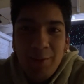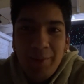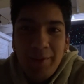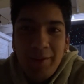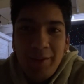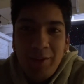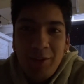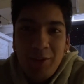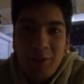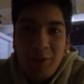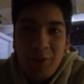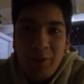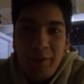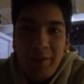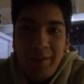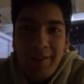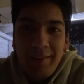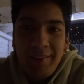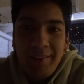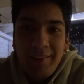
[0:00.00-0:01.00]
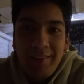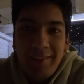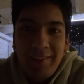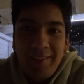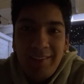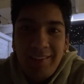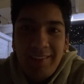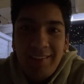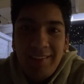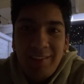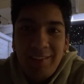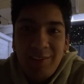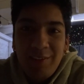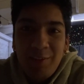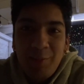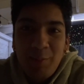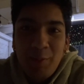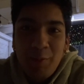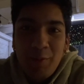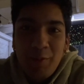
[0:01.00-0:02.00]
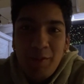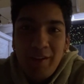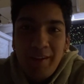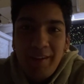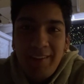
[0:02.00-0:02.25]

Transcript: love that you're doing this. It's super